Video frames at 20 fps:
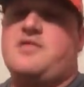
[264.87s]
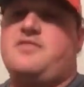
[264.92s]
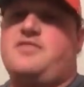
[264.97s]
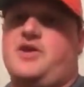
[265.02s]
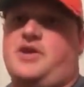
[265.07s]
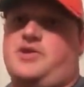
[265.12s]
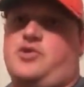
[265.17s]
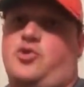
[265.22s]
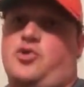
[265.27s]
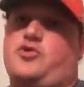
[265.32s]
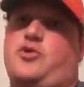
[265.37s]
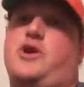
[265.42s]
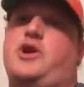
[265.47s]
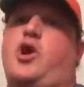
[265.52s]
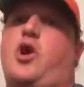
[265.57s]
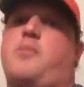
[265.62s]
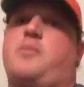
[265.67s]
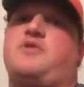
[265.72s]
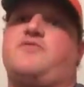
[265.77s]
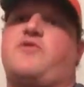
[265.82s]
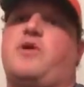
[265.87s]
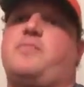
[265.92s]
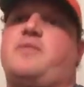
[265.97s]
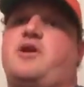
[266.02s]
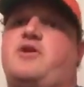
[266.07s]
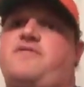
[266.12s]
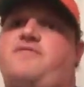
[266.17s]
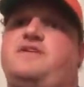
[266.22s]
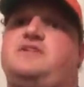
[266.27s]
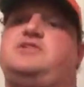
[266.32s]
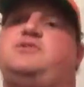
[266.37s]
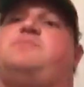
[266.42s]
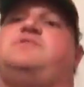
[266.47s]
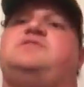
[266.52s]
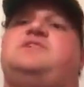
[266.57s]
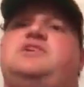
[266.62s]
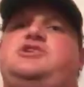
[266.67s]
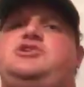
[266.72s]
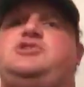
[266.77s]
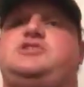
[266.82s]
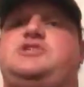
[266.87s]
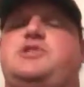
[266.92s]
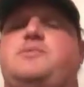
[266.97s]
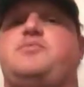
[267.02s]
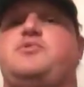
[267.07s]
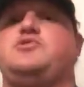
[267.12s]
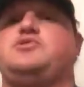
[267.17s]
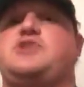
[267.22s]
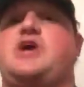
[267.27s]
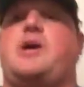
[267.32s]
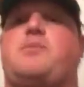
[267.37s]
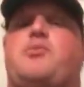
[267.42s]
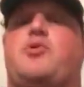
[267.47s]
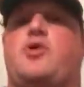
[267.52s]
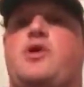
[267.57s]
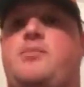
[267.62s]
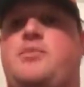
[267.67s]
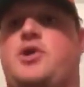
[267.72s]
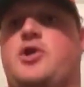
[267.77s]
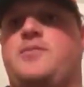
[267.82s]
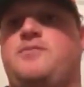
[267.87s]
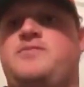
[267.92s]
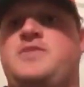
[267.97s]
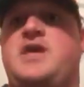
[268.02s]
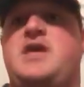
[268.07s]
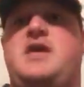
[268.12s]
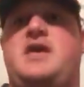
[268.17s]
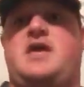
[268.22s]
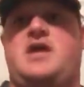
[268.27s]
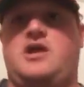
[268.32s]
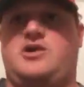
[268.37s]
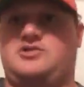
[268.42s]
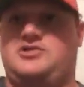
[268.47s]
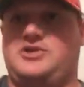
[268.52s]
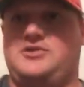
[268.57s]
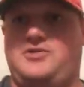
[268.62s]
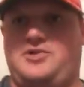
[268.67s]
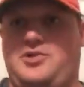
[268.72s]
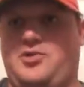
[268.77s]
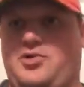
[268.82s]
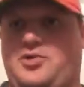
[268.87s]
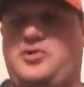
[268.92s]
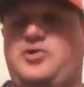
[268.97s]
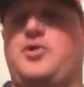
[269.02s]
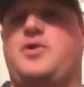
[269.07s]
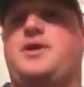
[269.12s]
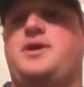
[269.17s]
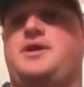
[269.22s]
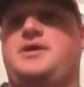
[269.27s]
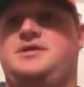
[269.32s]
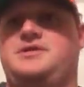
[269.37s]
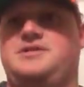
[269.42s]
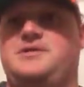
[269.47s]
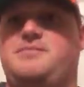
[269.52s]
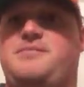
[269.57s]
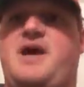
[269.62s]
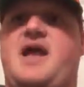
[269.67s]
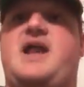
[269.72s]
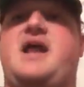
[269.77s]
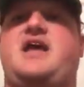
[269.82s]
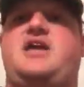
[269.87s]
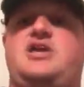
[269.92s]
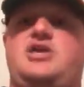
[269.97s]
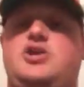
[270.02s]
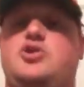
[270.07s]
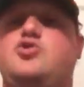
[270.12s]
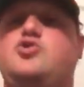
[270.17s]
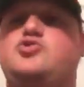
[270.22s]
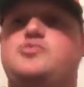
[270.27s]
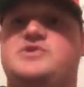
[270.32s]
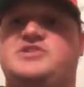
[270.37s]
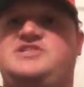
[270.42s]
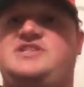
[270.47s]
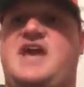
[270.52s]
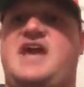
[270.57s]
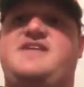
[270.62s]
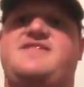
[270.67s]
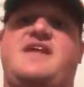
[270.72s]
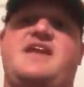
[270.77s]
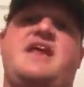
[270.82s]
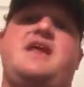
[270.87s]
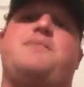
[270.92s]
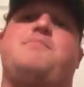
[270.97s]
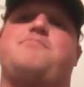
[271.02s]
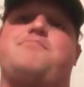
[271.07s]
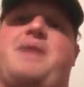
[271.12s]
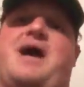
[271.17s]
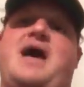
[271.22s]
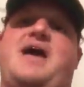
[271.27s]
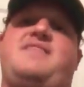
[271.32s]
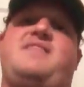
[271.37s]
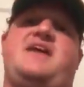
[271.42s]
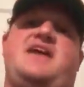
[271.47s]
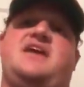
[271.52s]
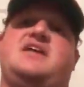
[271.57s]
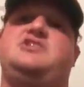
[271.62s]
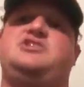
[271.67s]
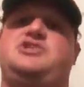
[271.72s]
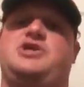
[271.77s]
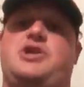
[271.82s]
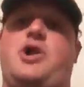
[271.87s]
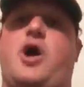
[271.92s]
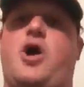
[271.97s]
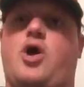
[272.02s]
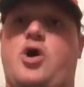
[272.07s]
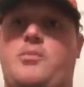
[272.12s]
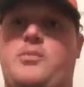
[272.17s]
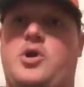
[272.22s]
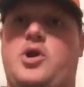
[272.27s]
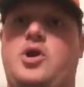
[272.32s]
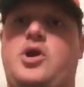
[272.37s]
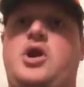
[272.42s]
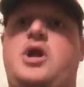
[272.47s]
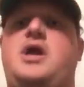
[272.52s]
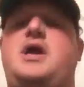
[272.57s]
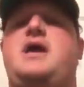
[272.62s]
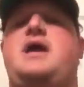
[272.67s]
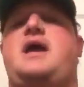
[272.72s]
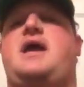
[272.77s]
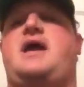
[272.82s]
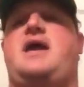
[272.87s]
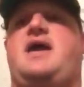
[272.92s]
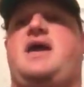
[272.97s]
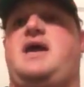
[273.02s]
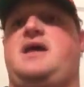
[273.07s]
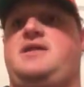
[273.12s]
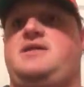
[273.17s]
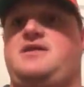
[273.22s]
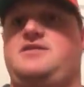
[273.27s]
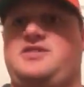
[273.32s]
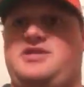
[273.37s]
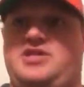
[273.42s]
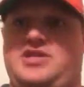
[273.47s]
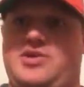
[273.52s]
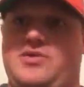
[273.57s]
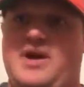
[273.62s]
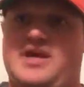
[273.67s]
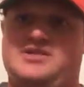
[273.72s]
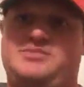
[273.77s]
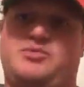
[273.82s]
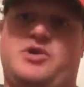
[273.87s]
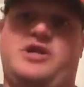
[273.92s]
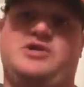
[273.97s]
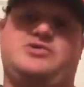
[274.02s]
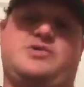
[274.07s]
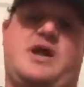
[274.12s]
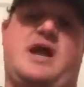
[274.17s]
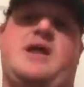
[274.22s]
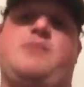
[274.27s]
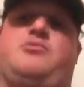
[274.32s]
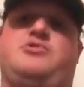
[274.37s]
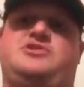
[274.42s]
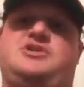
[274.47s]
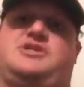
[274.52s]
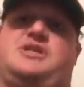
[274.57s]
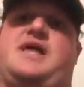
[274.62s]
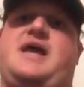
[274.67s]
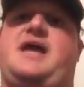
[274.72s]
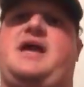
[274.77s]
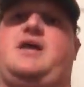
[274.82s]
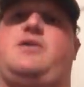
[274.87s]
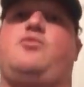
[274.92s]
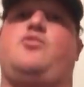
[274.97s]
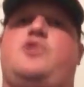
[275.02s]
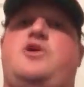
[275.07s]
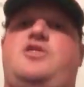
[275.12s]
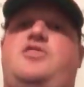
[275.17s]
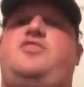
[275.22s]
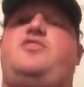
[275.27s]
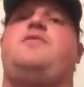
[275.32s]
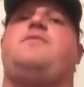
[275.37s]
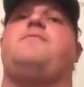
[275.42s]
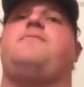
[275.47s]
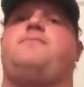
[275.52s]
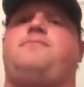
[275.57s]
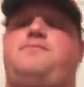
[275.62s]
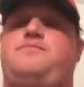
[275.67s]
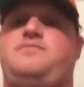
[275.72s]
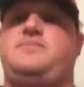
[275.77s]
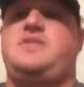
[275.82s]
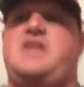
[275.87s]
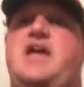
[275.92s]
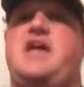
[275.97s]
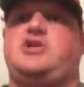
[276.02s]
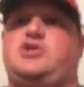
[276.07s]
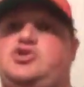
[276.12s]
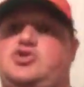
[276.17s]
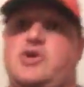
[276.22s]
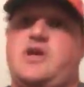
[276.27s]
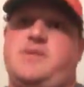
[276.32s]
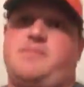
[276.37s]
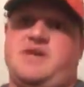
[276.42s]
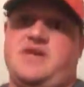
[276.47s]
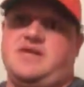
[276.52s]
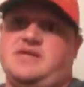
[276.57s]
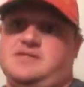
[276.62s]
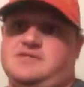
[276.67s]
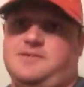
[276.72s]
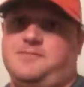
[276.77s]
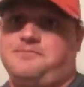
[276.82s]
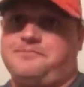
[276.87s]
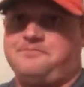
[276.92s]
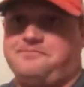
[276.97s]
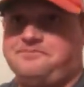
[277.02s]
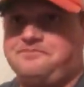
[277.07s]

the North Korean Army from their defensive positions in the Pusan Perimeter. And also, the North Koreans made a huge mistake. They didn't mine the Incheon Harbor, and the U.S. Marines were able to land with extreme ease.